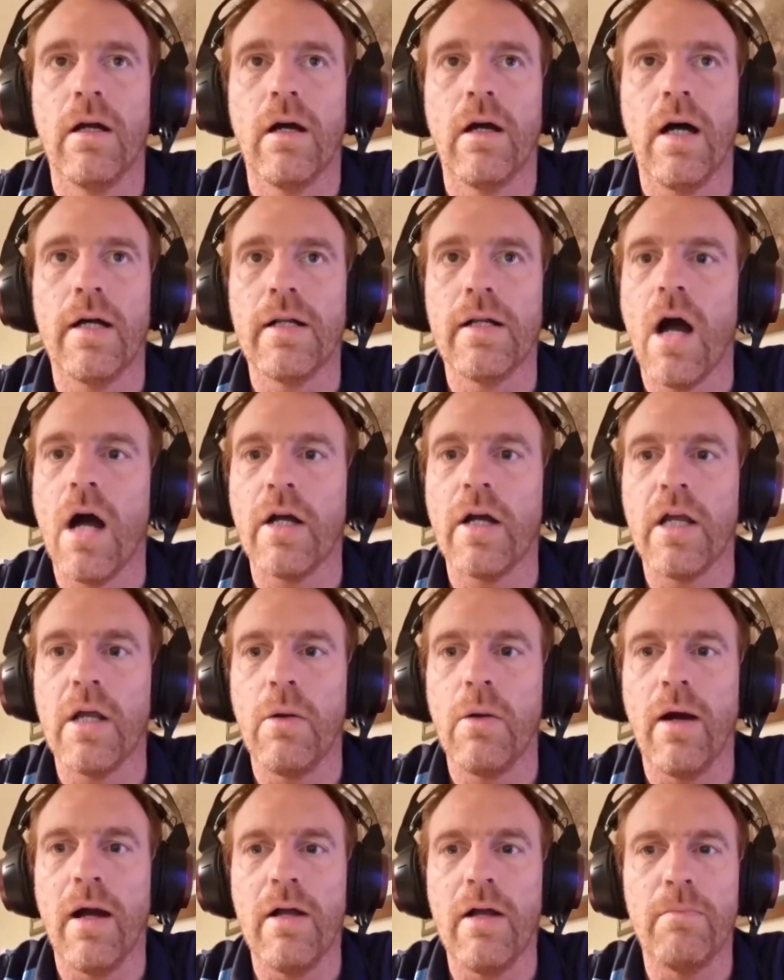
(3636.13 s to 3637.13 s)
I'd
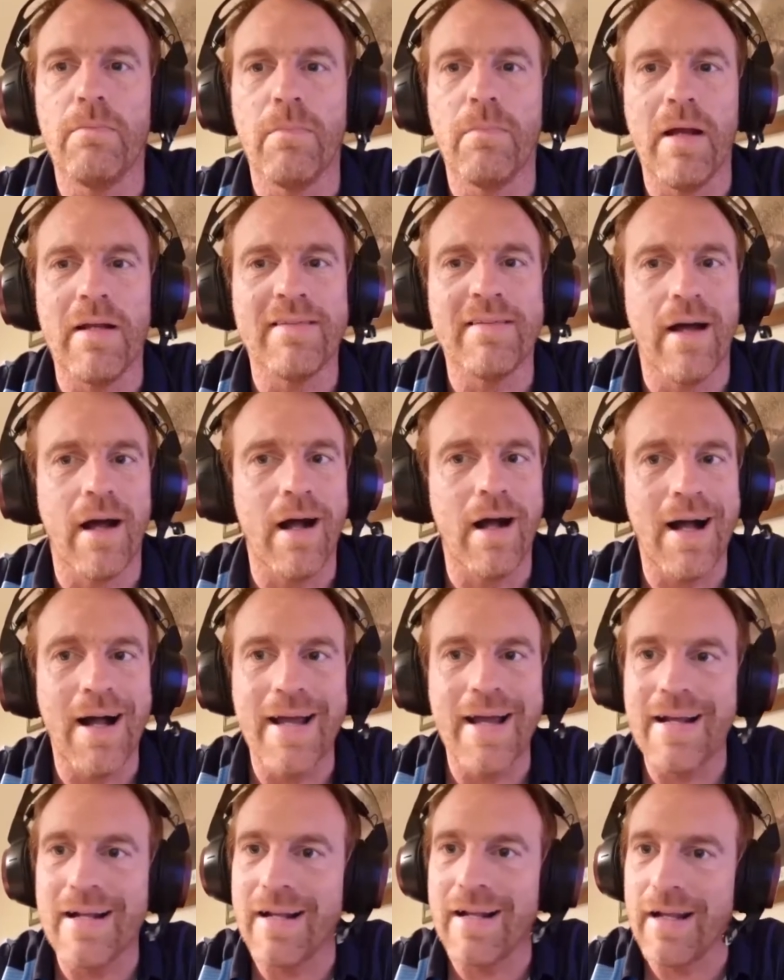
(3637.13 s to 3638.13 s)
argue it's
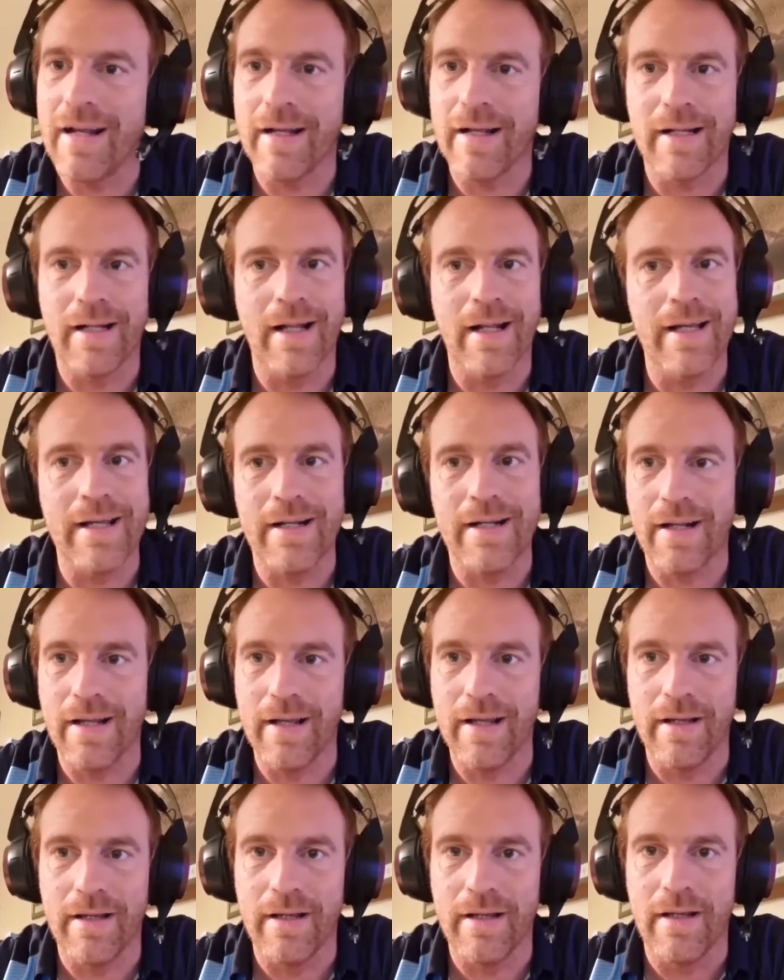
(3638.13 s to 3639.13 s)
highly
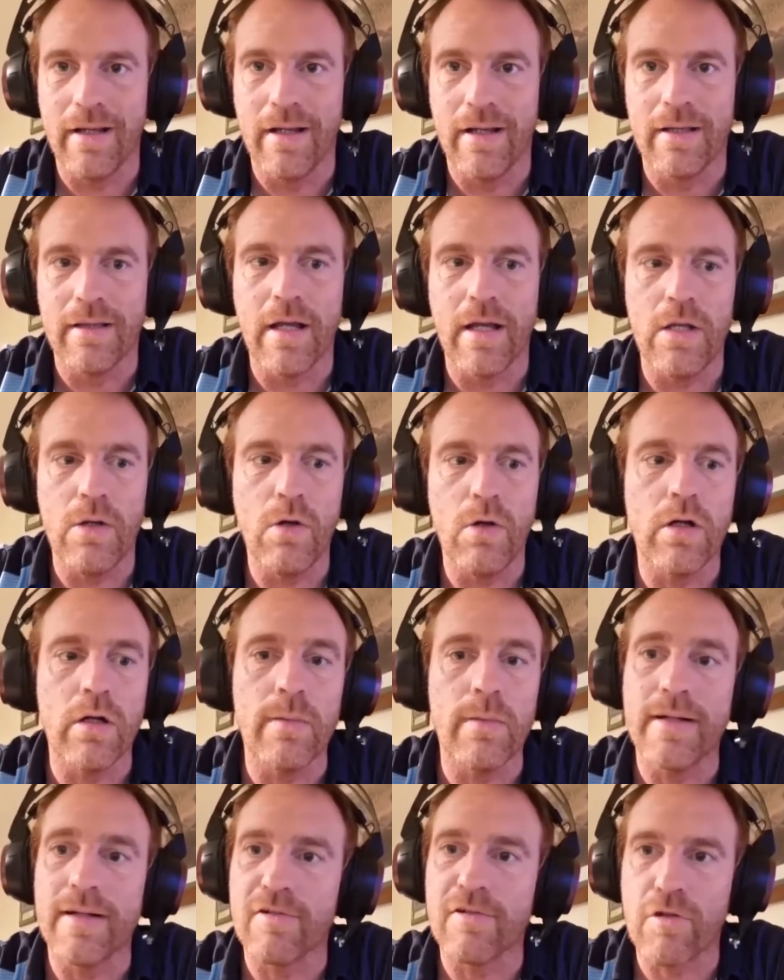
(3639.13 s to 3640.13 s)
unlikely that you're going to
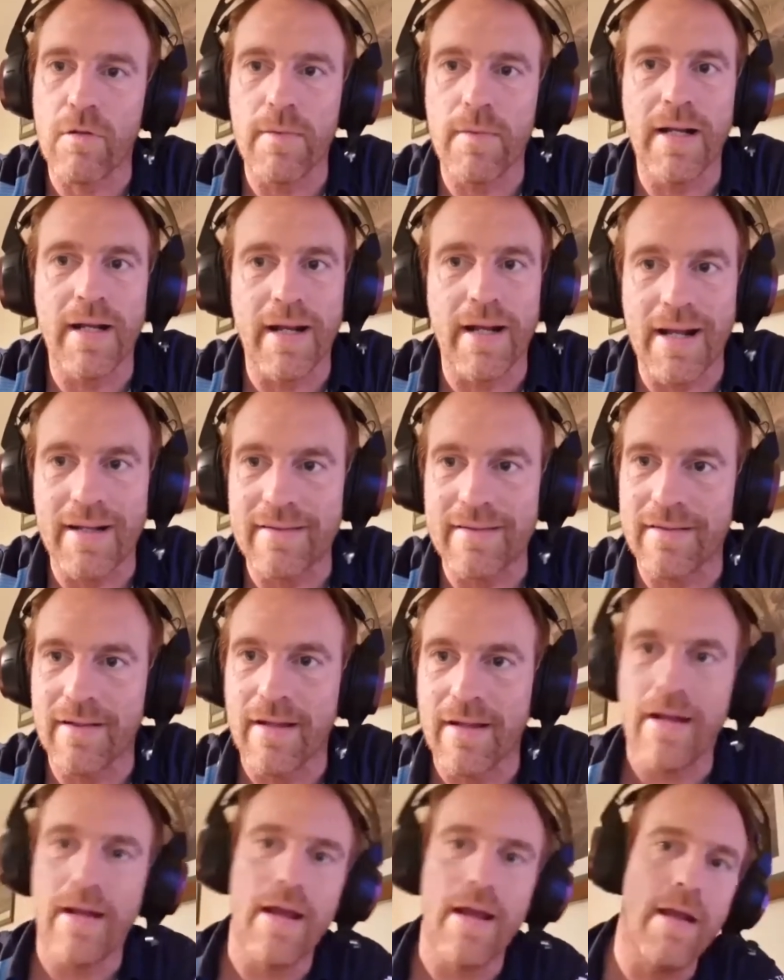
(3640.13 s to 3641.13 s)
be discriminated against
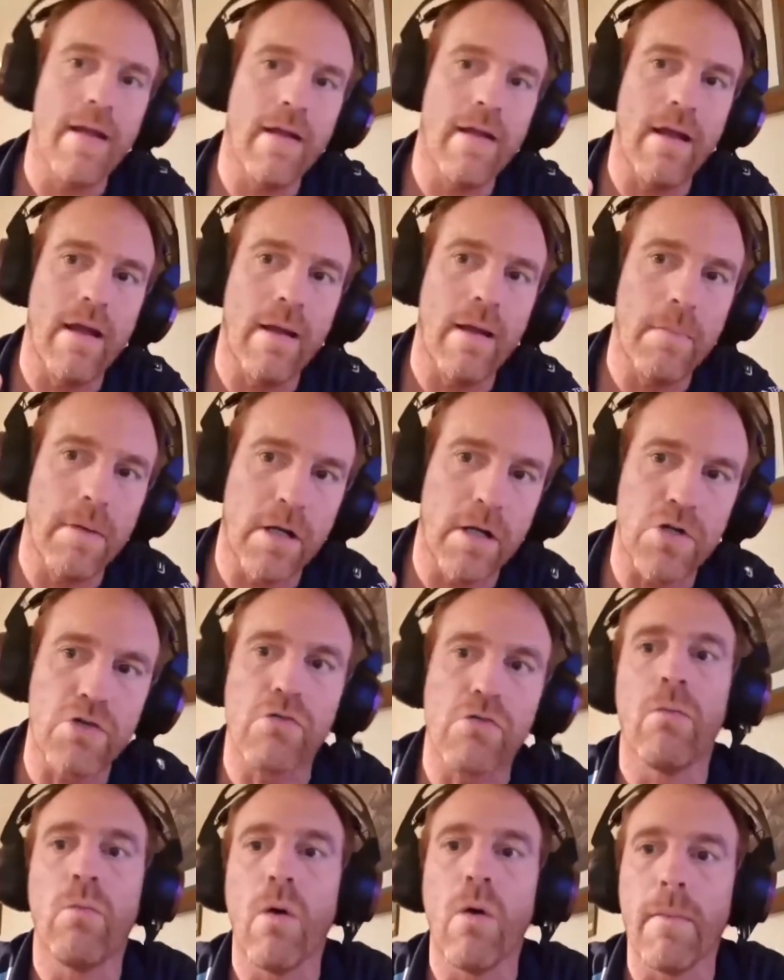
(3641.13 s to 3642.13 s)
it because
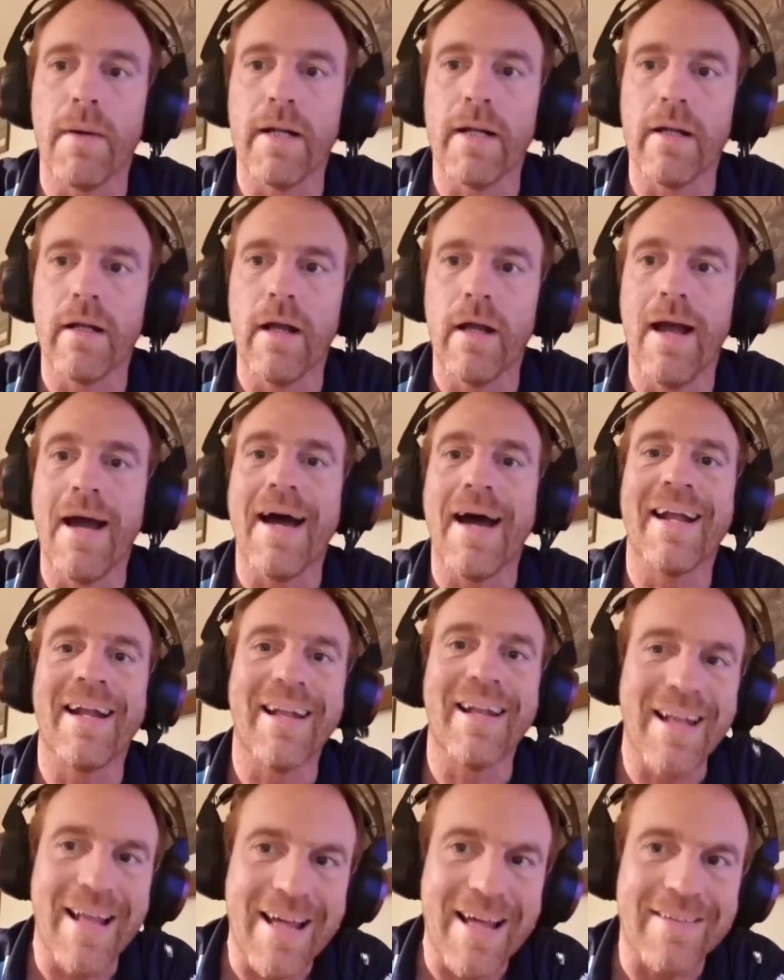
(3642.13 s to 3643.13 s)
you're a woman,
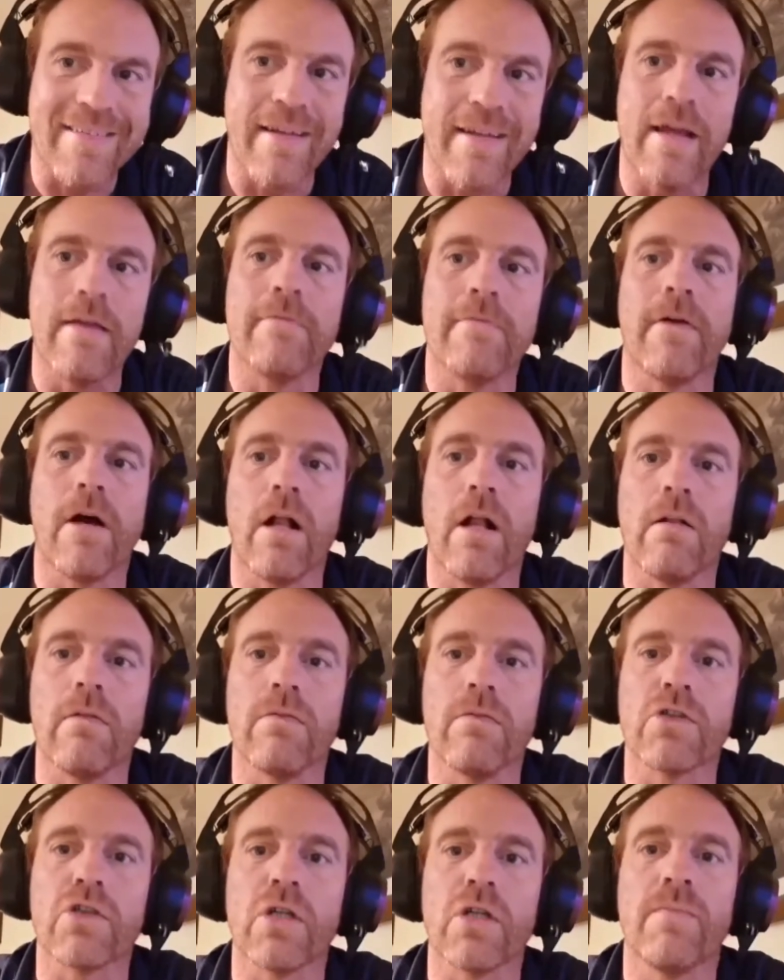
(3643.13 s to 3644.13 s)
unless it
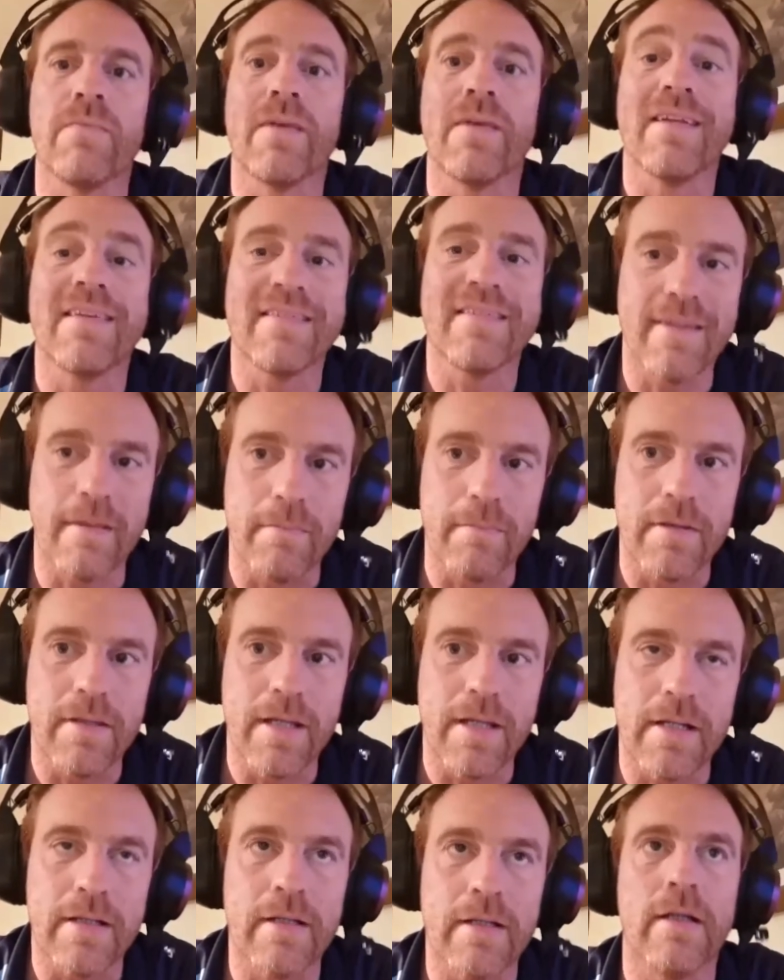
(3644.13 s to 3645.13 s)
involves
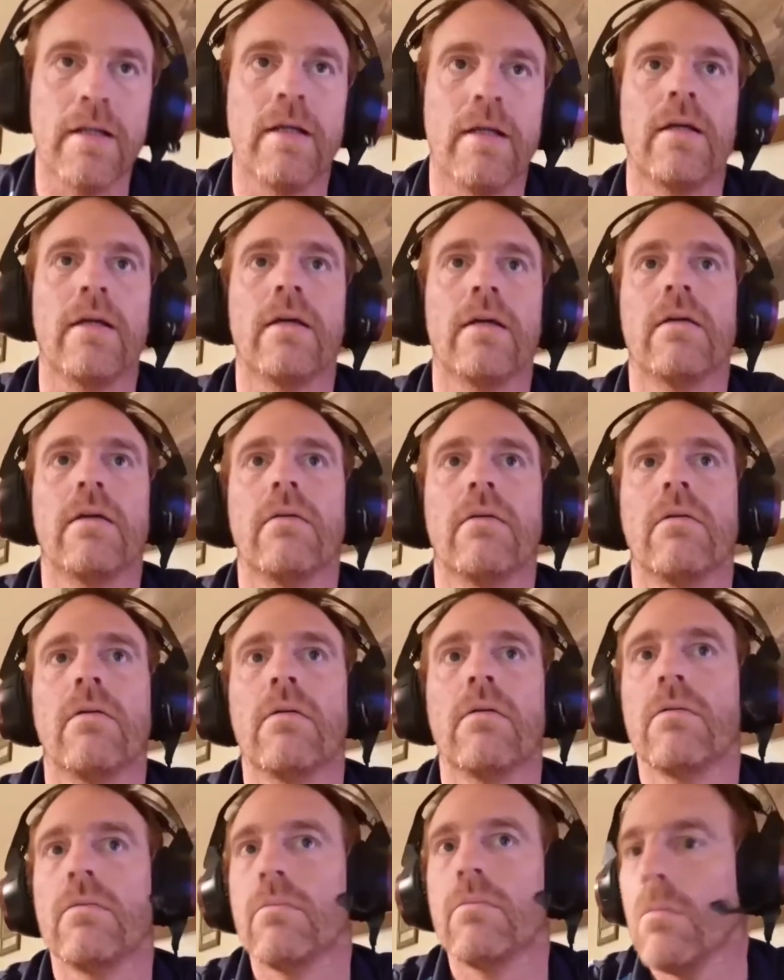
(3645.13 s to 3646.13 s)
something
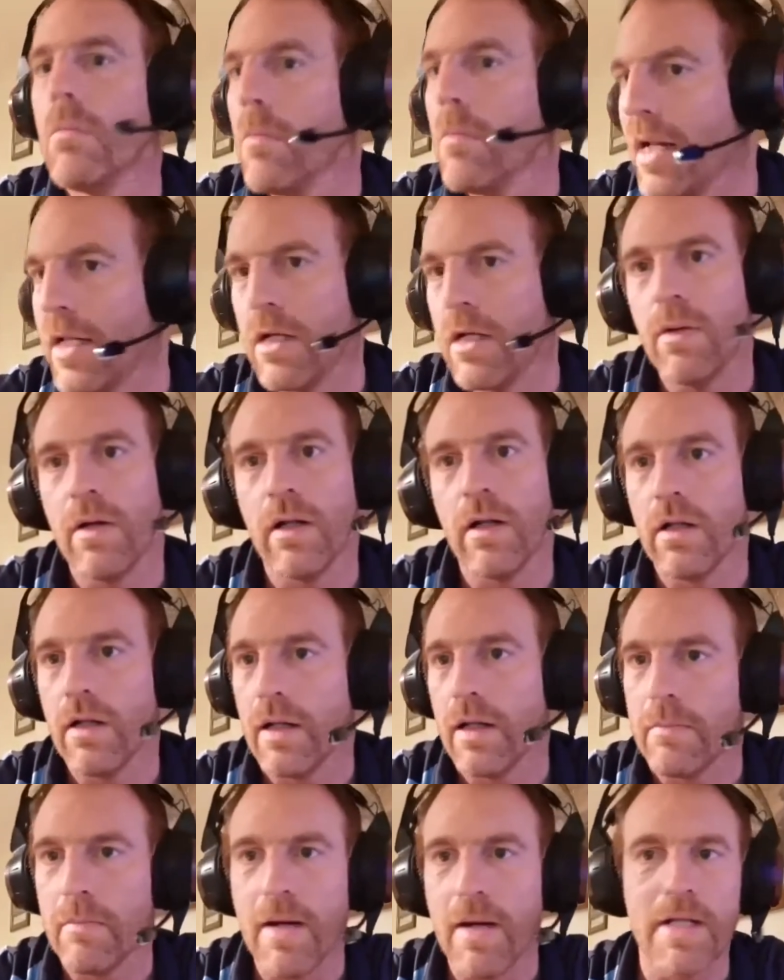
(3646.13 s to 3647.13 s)
manual,
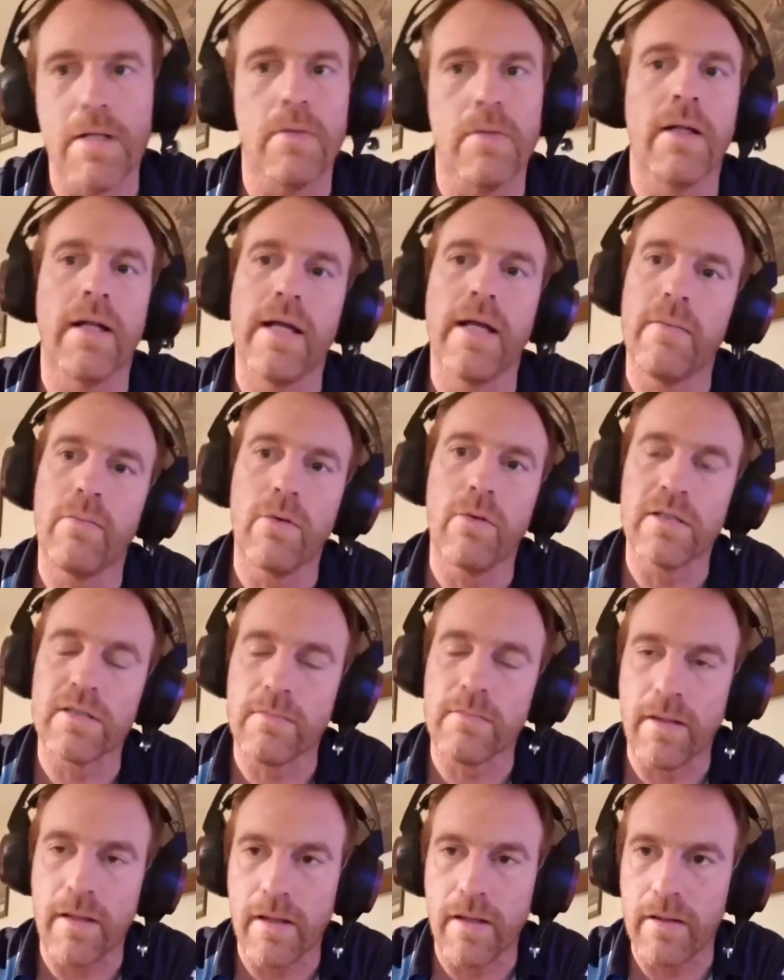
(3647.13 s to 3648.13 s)
like manual labor or
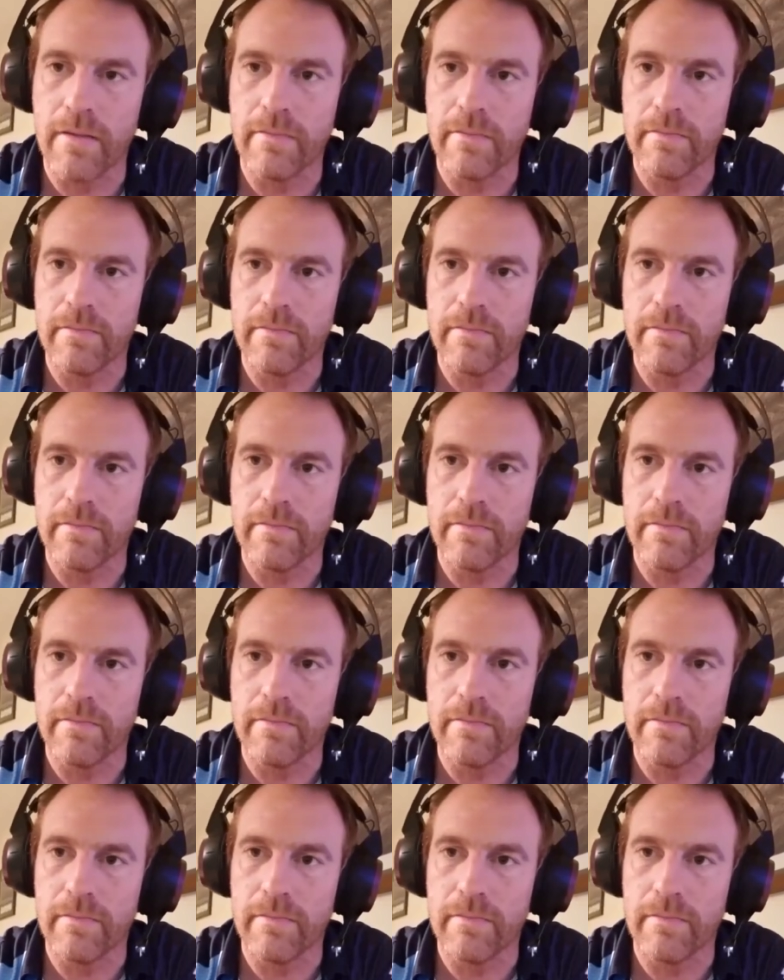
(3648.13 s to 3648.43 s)
something like that.